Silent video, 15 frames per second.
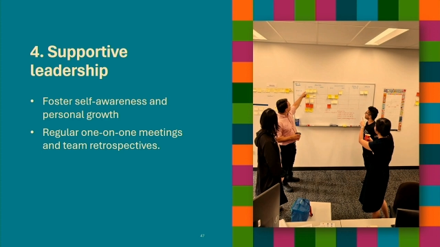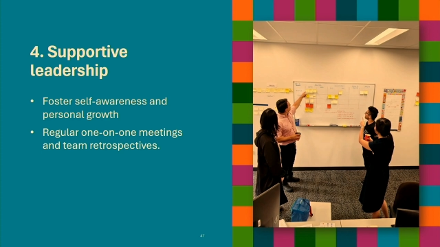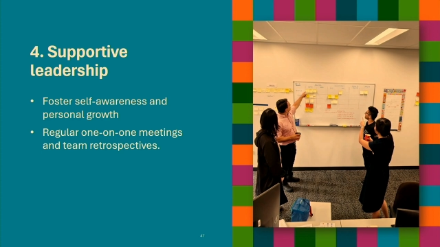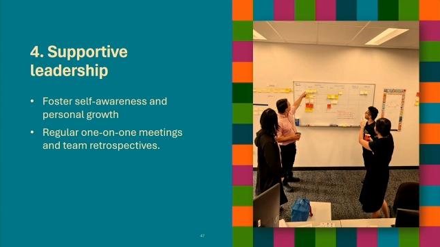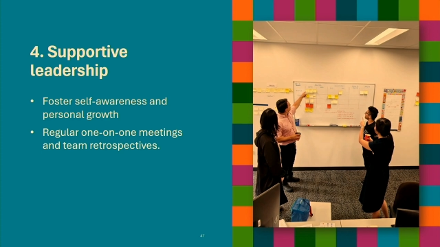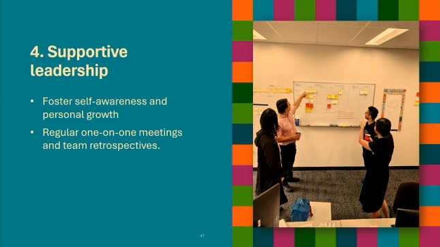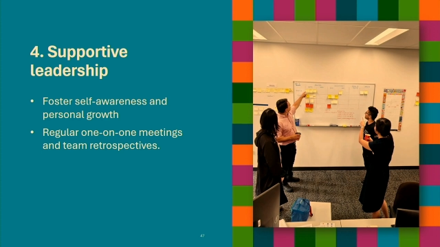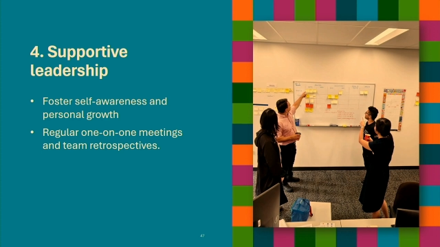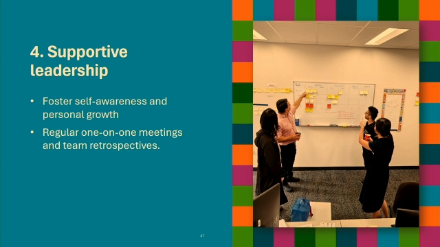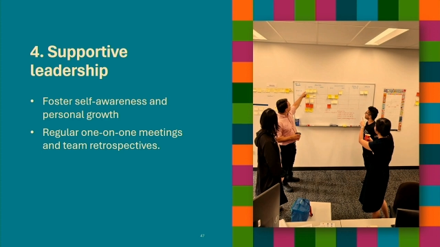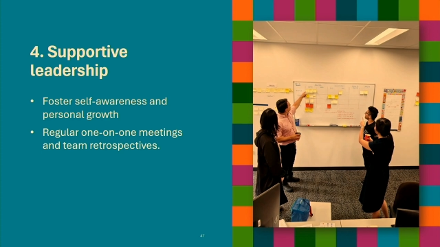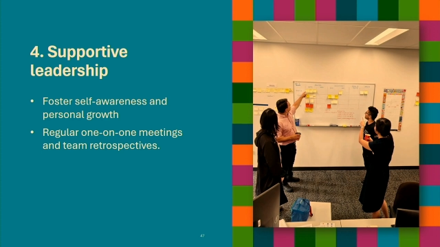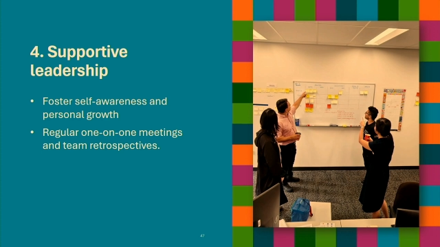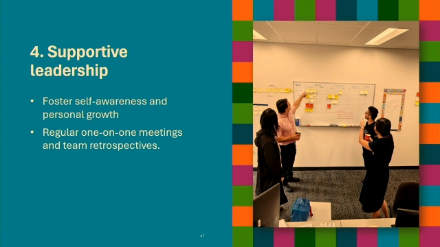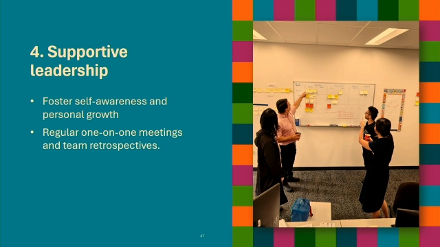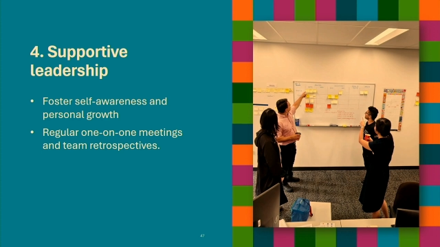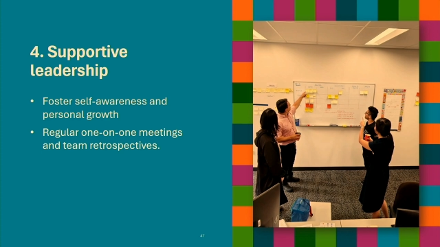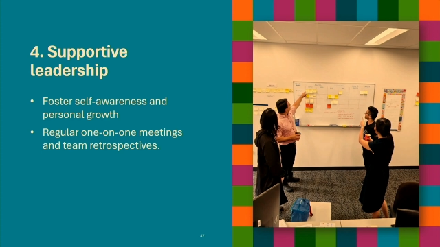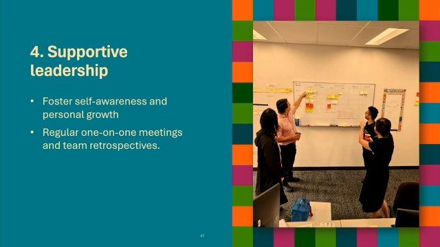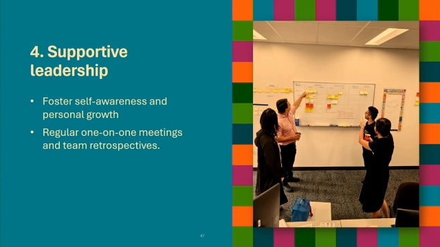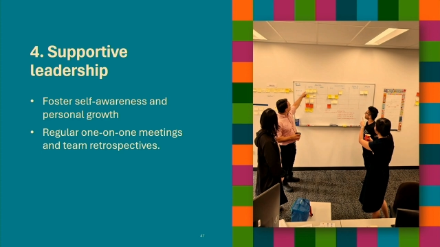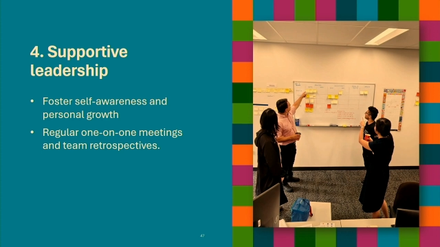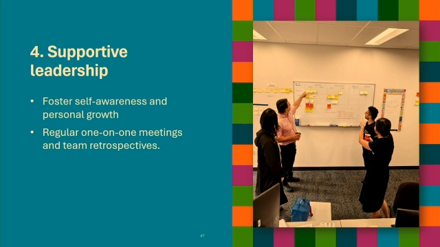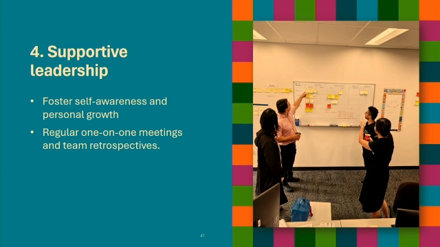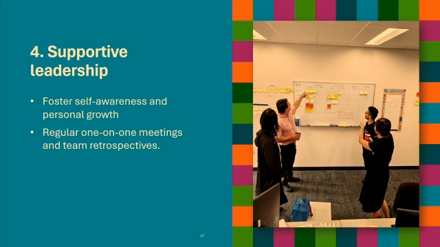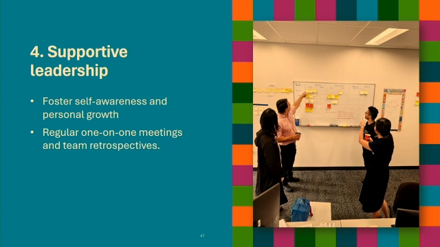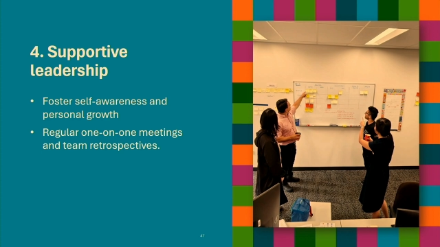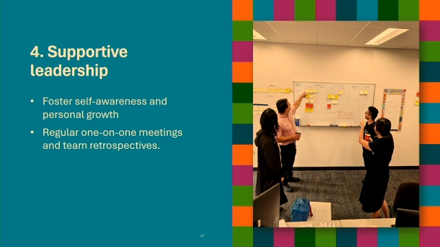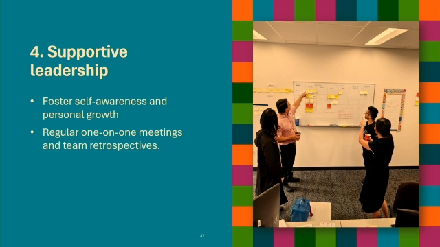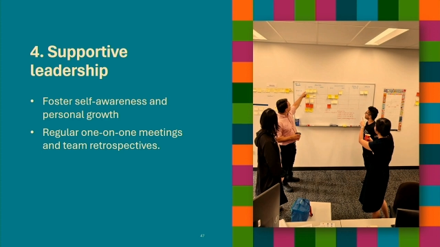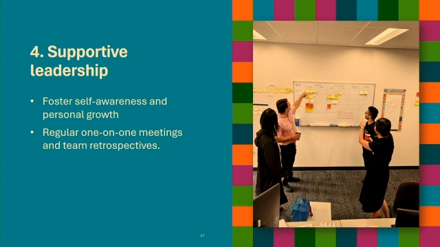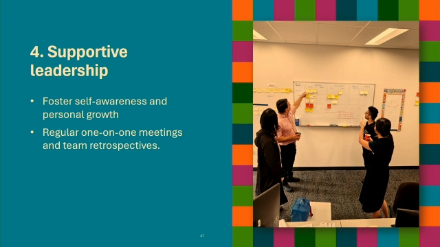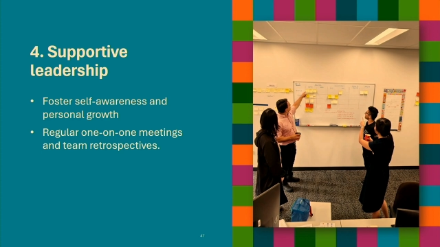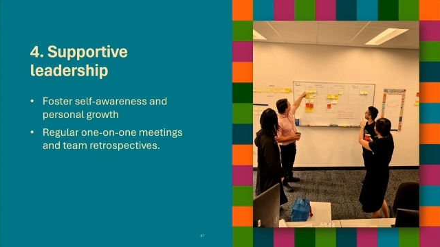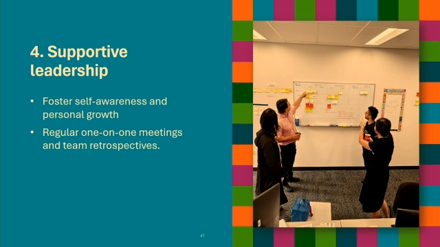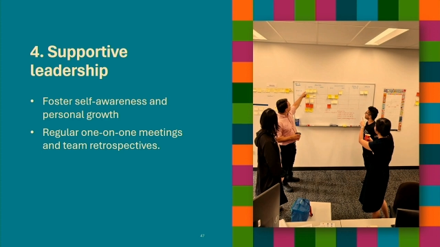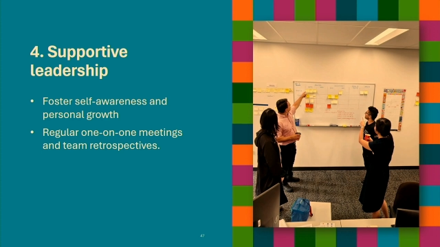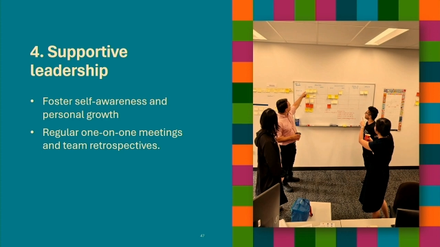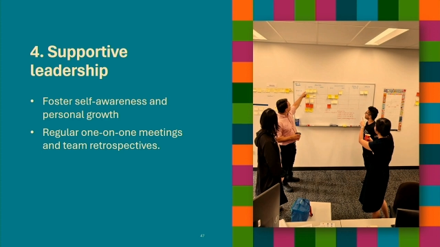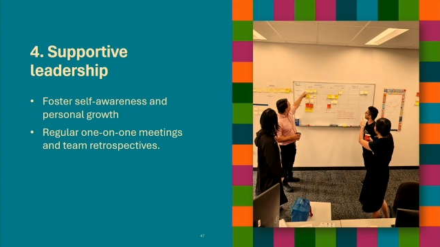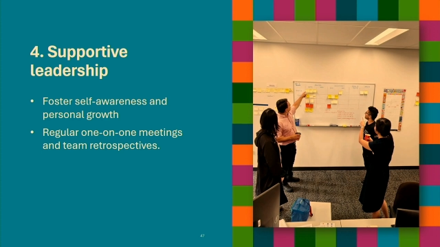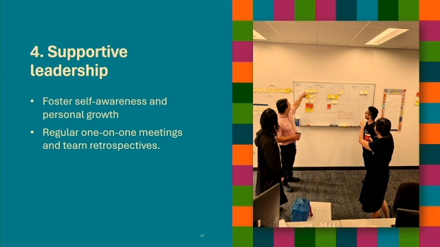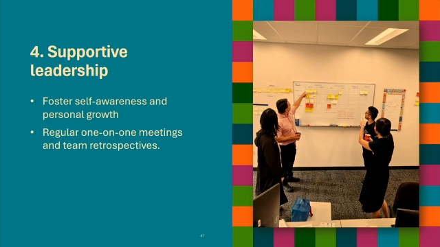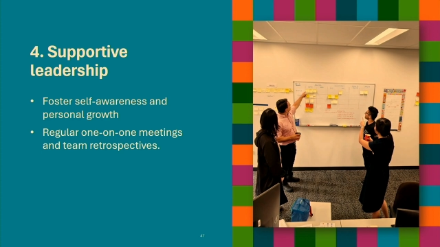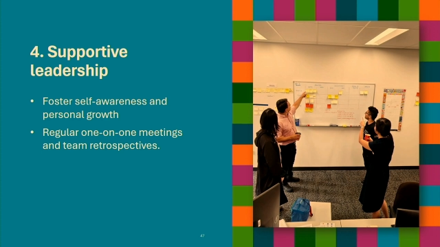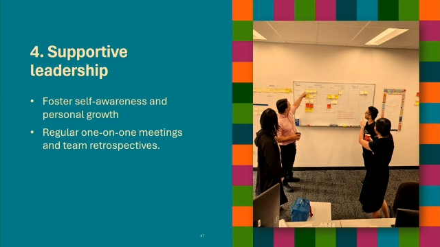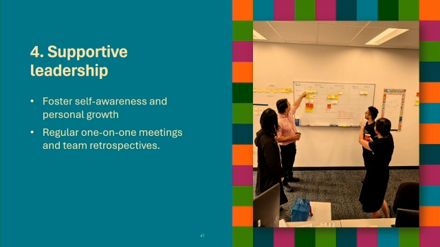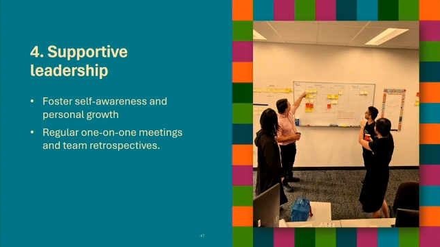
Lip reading: [unreadable: no face in view]